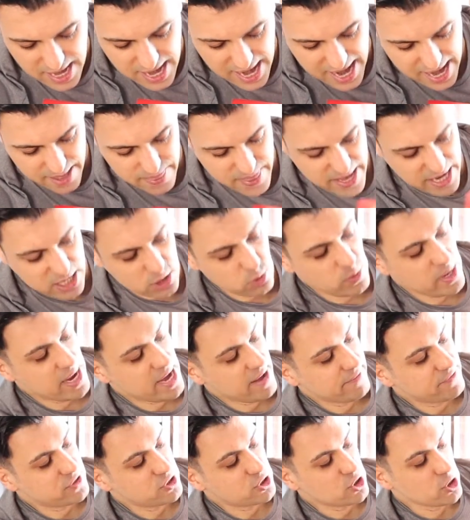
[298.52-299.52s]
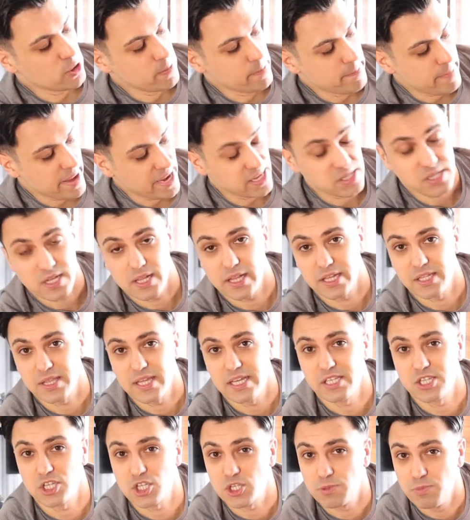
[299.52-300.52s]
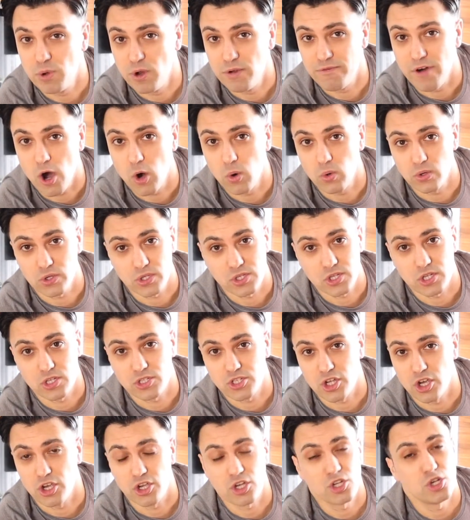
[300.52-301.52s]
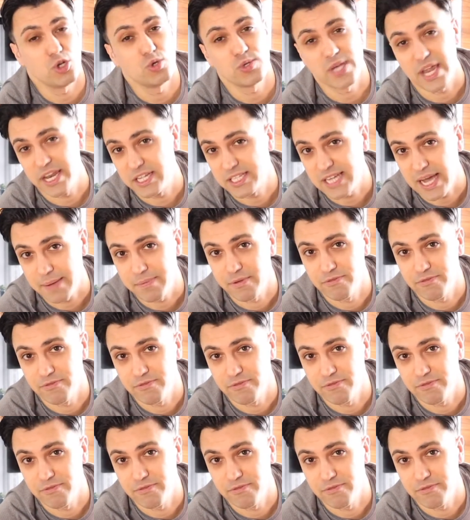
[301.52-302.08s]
And next we have some, basically these are smooth oats, so you can use any type